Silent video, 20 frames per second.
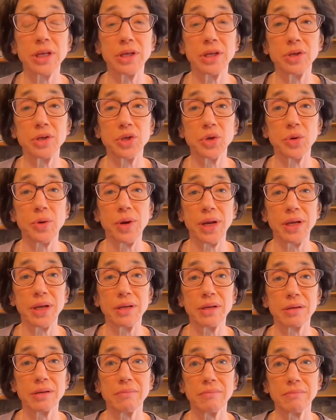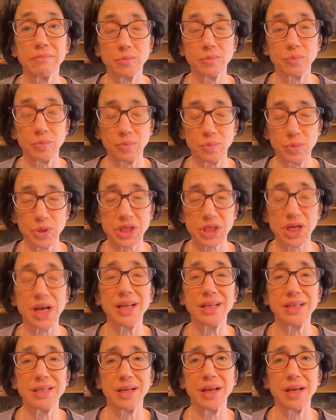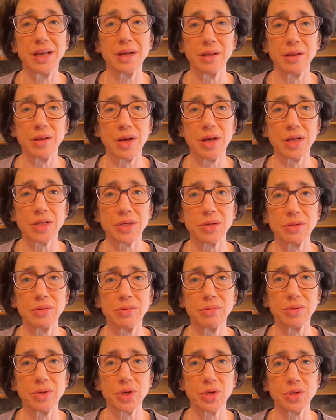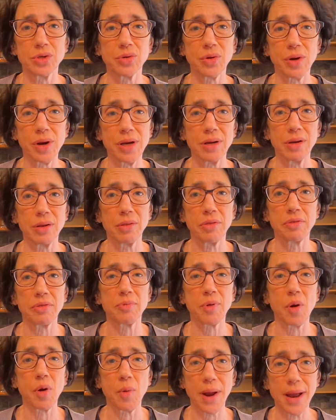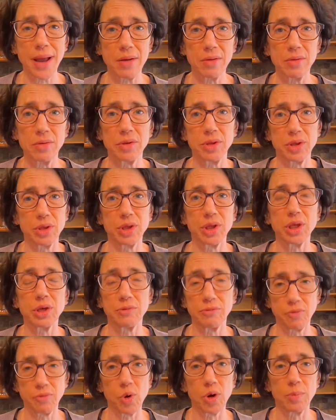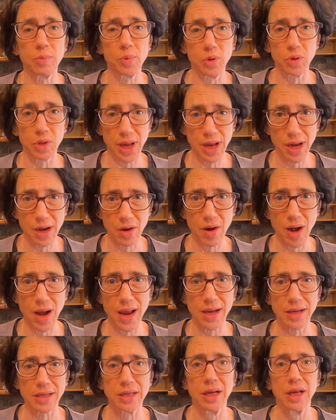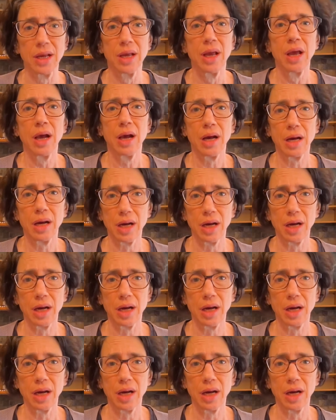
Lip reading: Firstly, he joined Wisconsin in a lawsuit to try to throw out the Affordable Care Act,